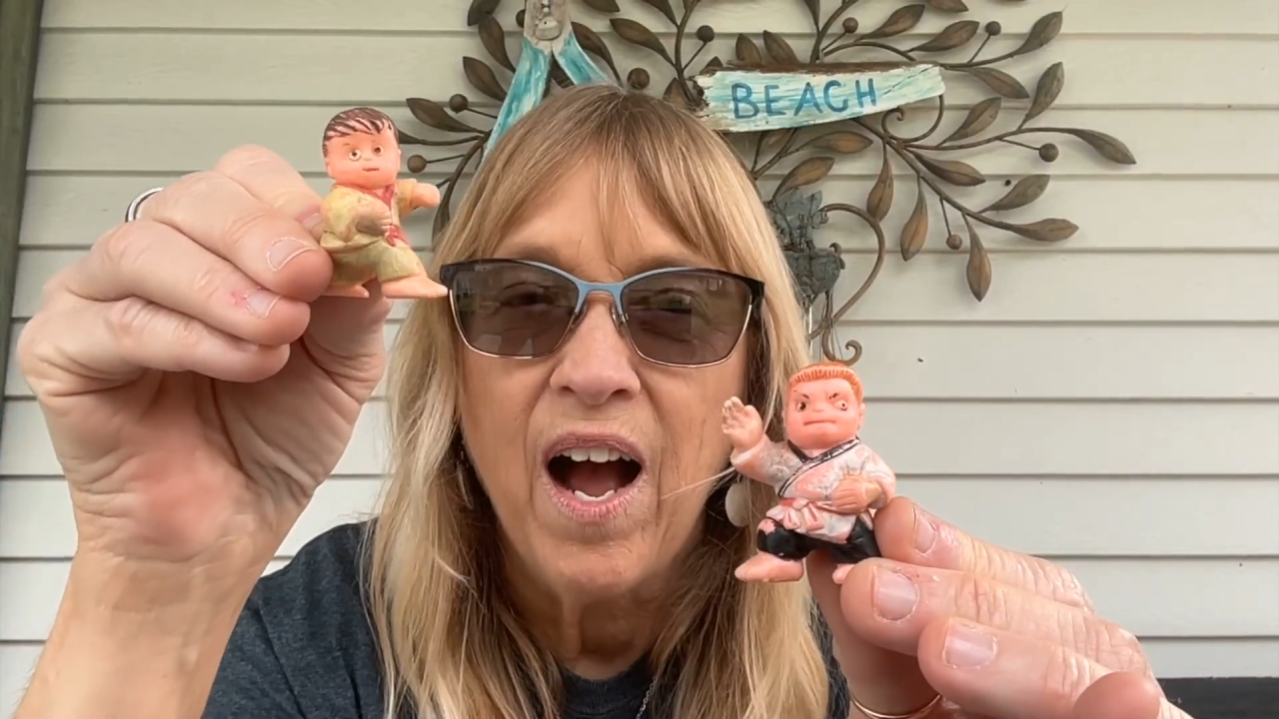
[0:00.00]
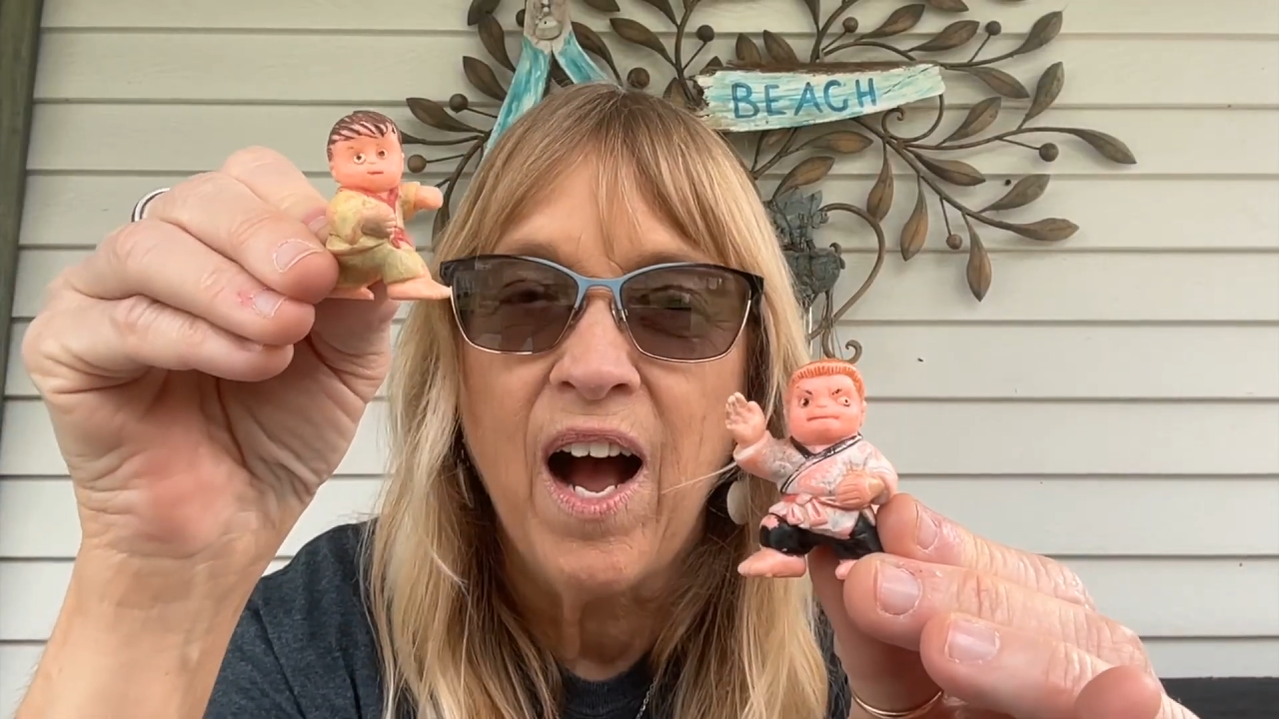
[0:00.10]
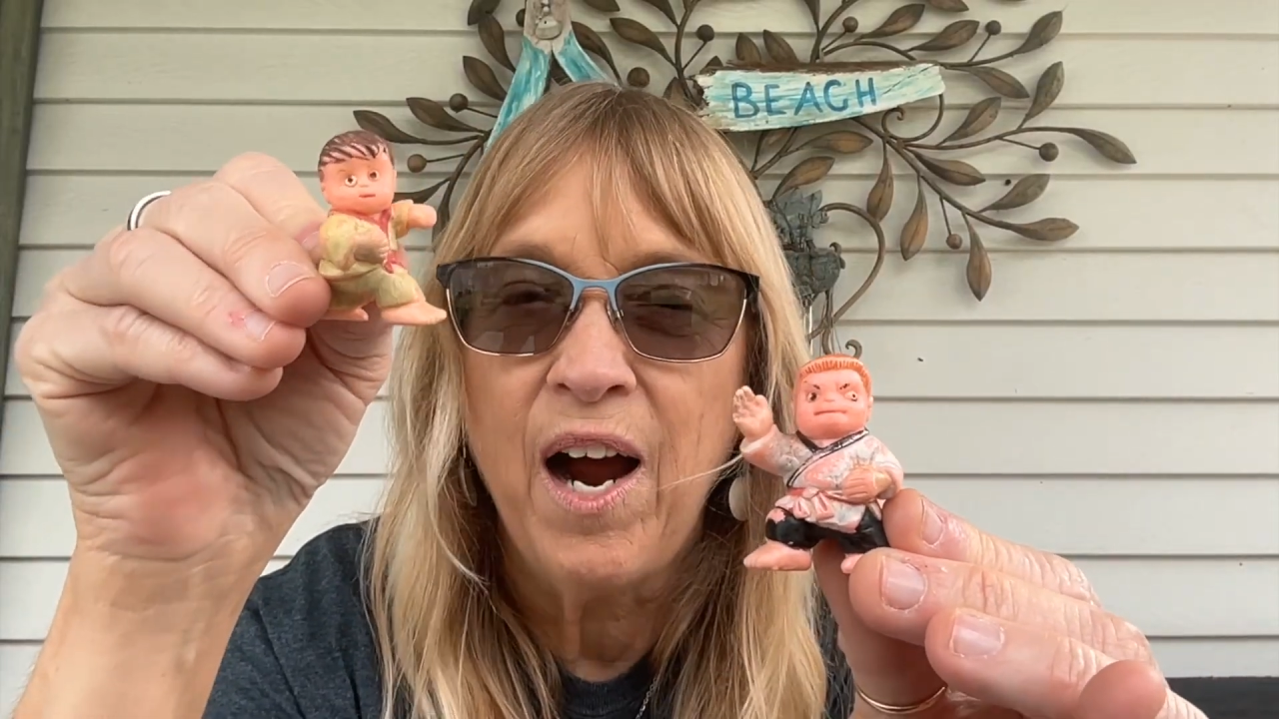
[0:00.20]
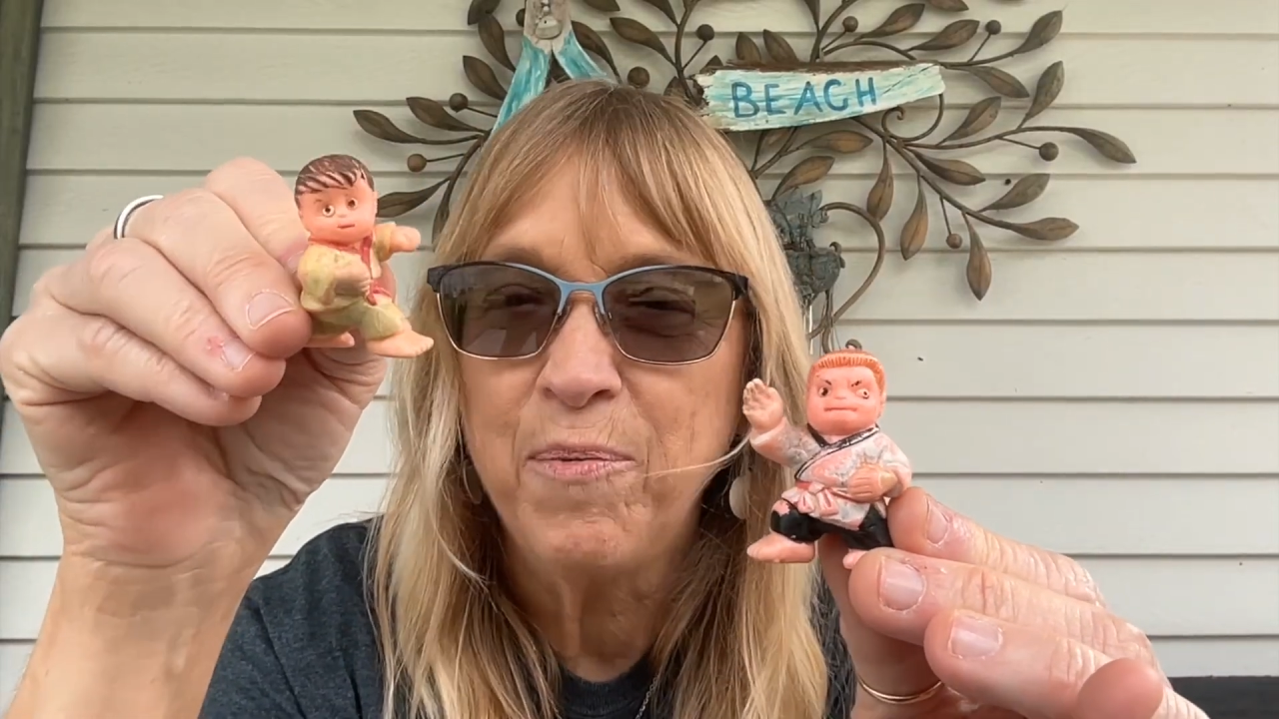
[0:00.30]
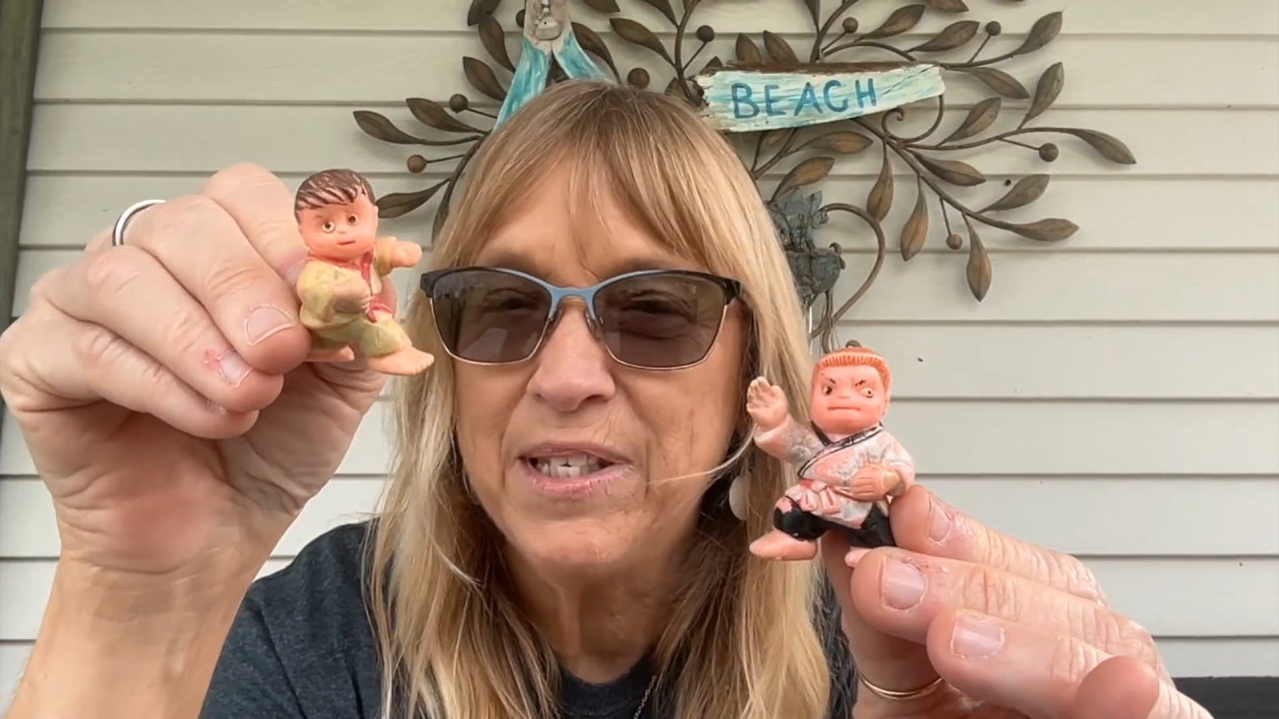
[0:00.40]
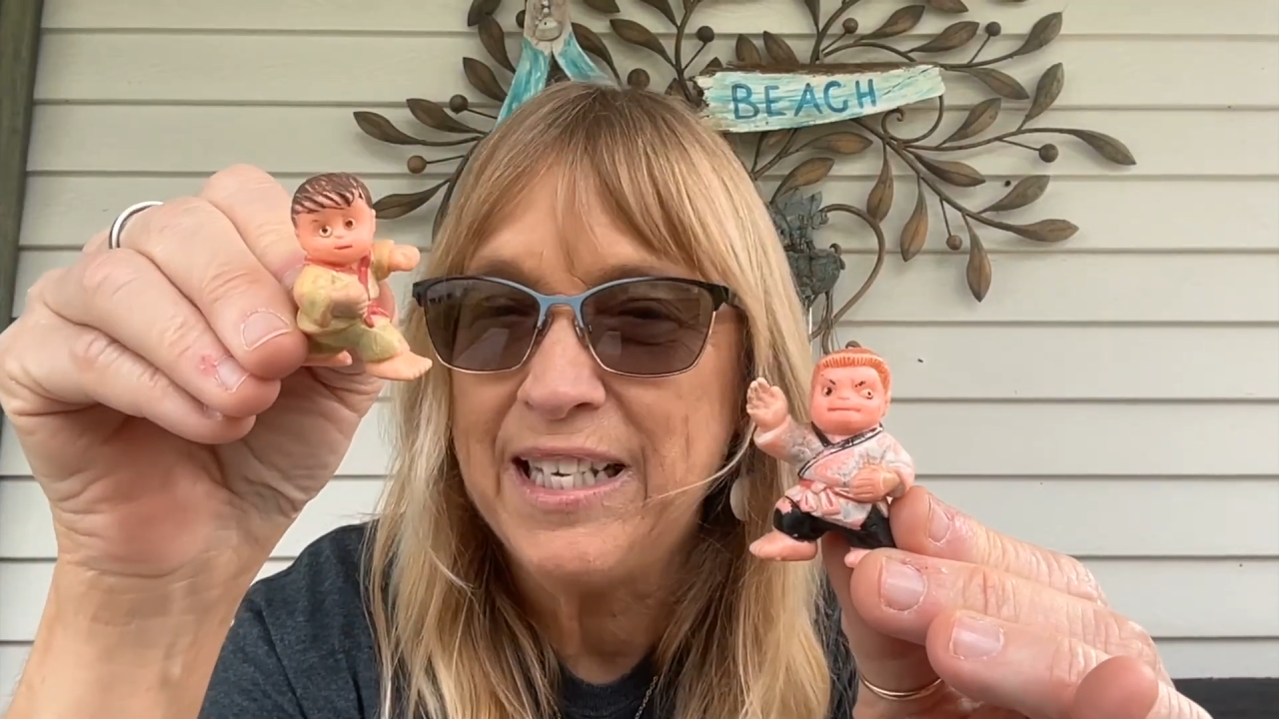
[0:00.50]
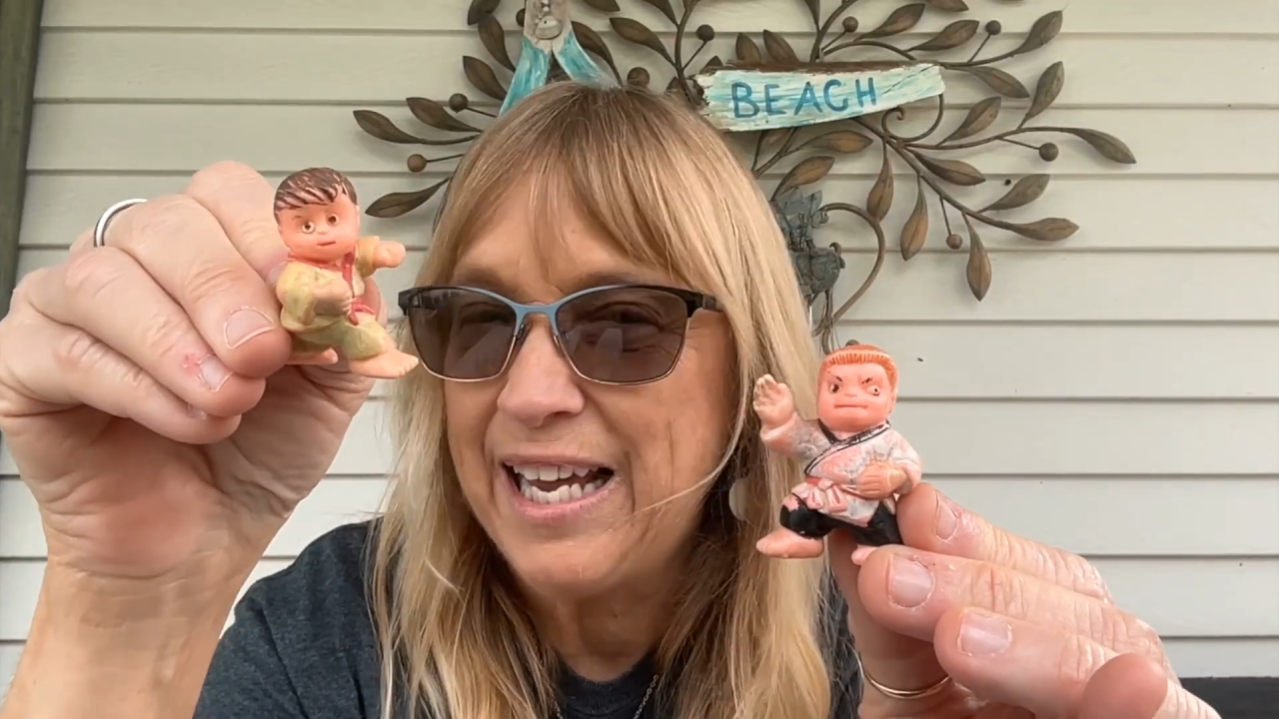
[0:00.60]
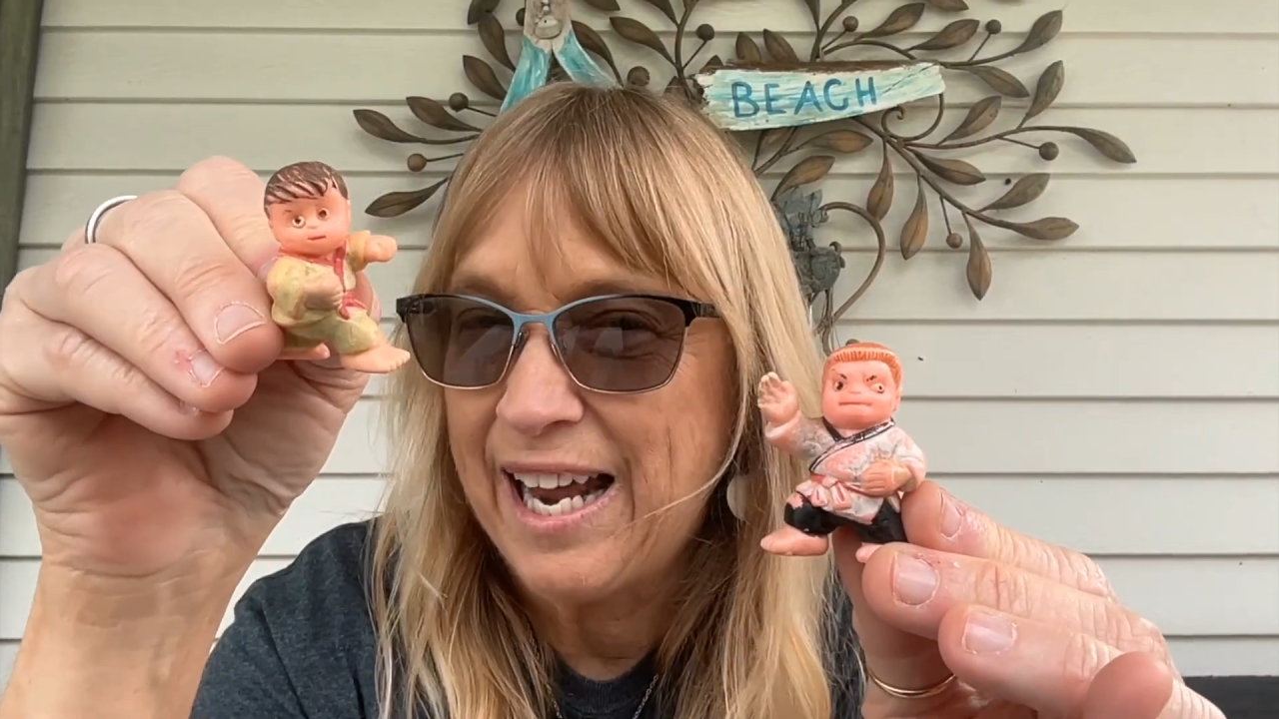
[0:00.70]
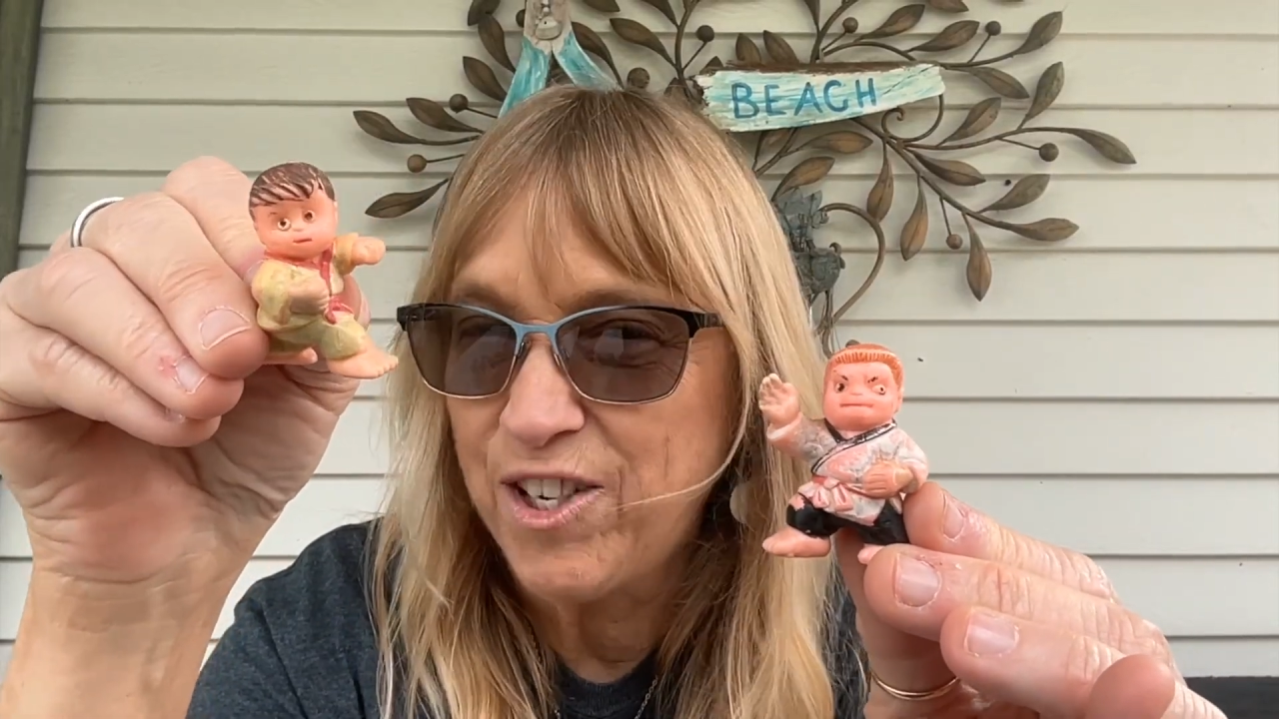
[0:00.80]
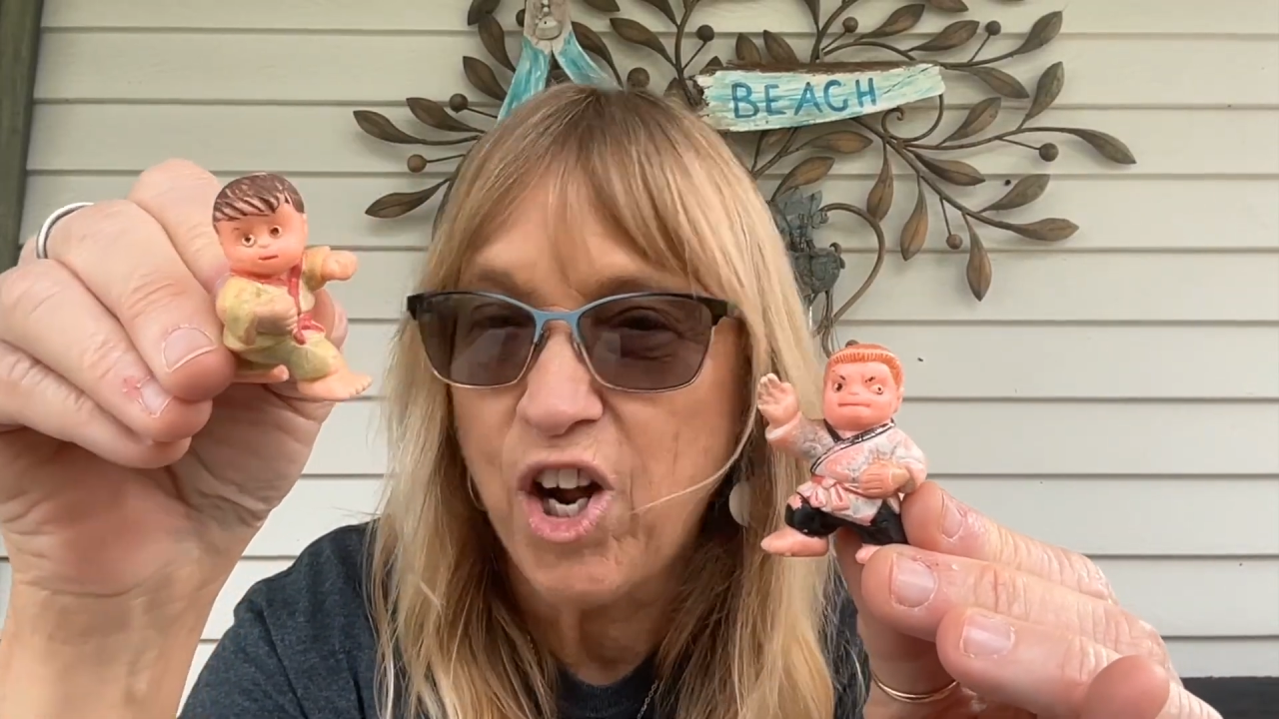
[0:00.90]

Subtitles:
I was at a